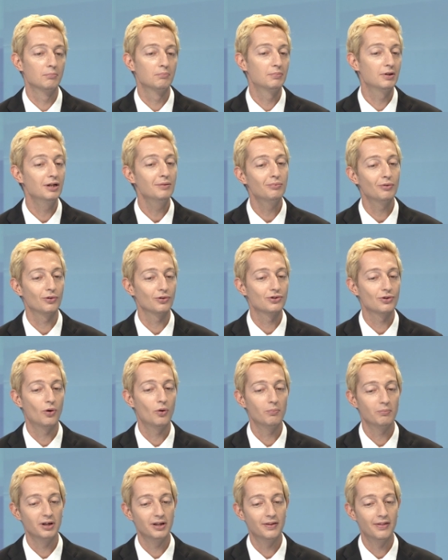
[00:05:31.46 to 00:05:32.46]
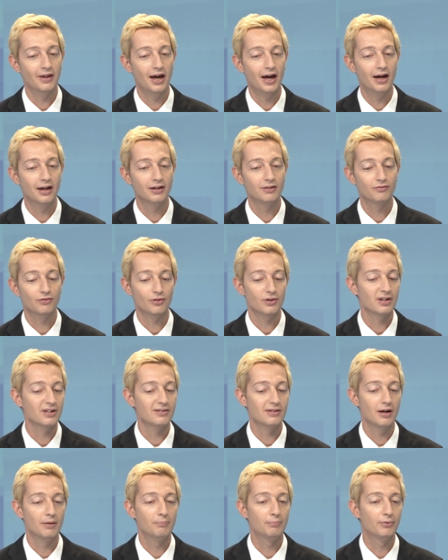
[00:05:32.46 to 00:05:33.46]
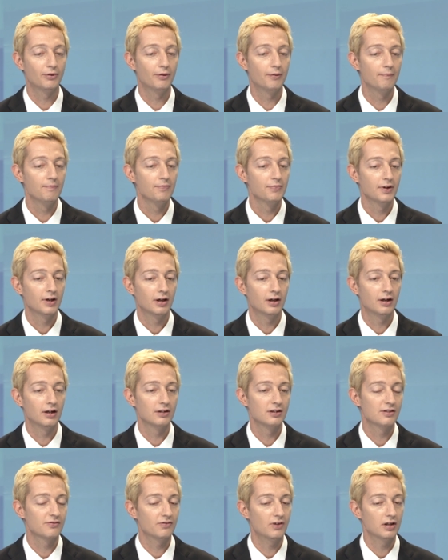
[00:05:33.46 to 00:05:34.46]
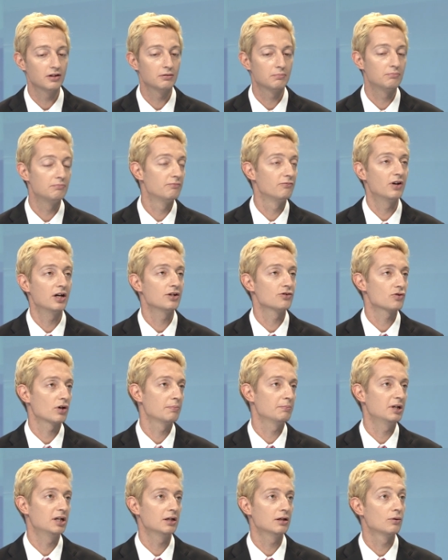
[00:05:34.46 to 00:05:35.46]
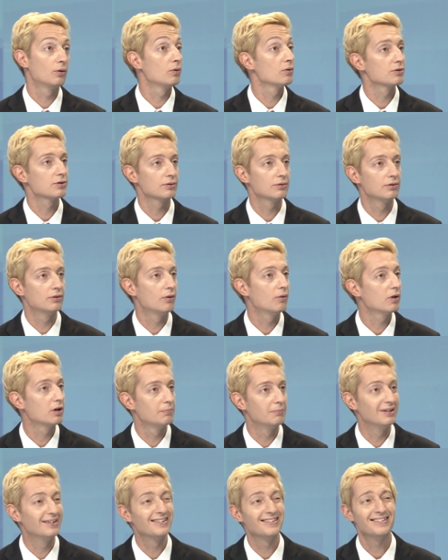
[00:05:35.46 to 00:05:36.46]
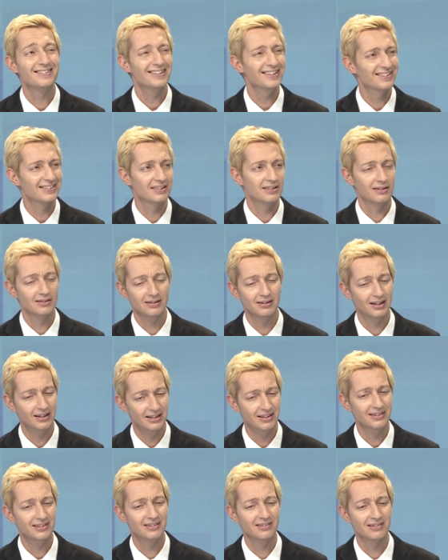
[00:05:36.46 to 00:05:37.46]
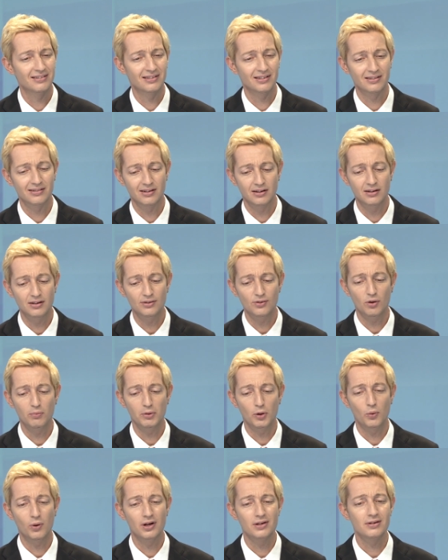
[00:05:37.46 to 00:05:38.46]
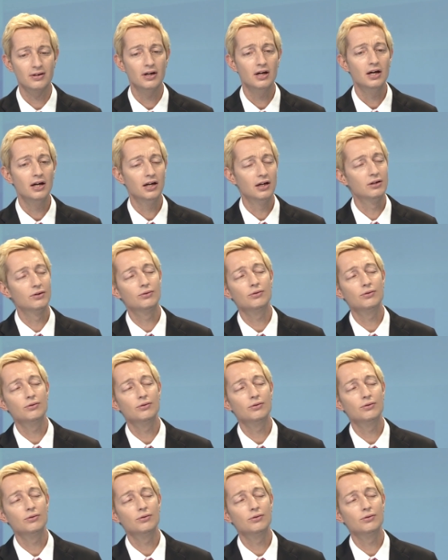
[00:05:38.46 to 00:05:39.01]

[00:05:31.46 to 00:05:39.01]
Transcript: people told me that, for example, this Father Benjamin, who also known him in the 60s, late in the 60s, and he told me once in